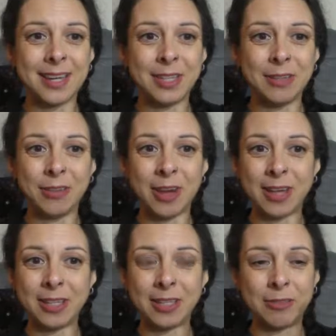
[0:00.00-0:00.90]
You've
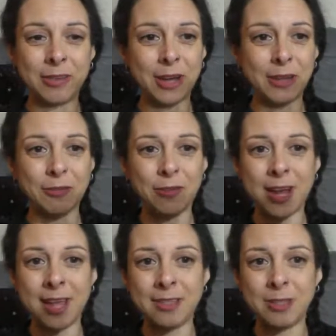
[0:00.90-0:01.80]
got your
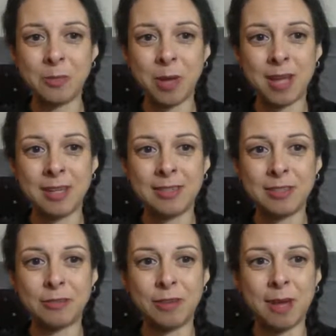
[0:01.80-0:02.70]
friends, your buddies,
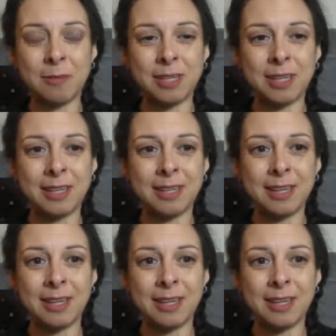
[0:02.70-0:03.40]
your family,